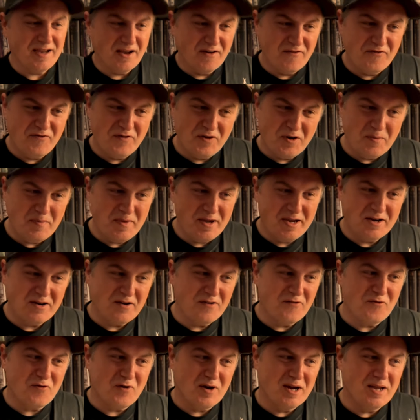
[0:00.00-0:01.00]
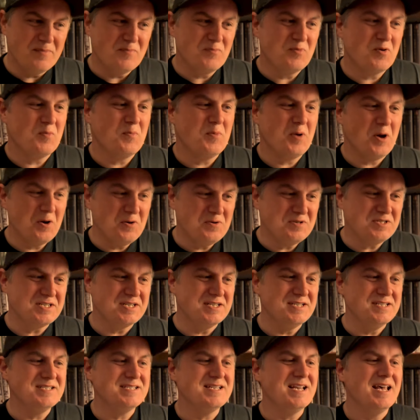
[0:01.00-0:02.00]
a filmmaker friend
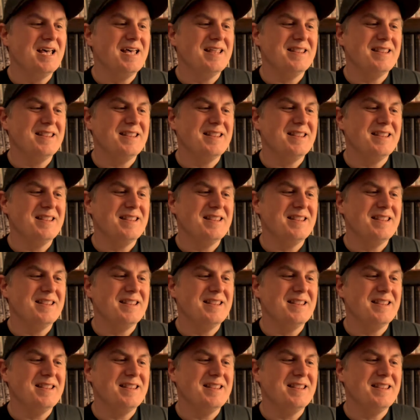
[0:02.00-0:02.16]
proposes